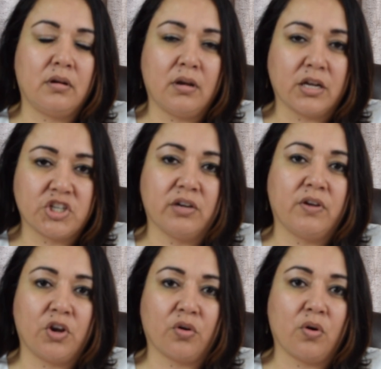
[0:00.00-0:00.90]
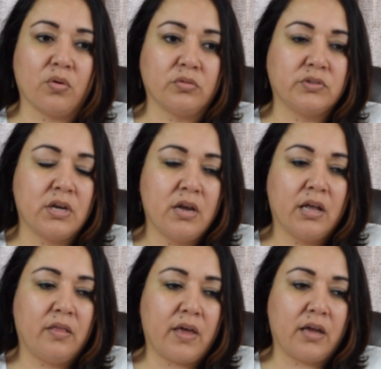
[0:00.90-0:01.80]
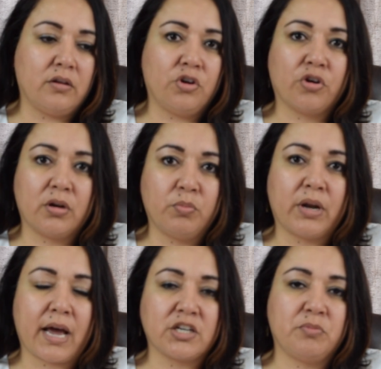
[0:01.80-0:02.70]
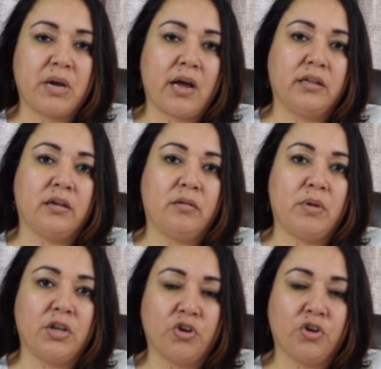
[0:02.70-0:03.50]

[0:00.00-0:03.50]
achieving your goals, then you're going to put action behind them and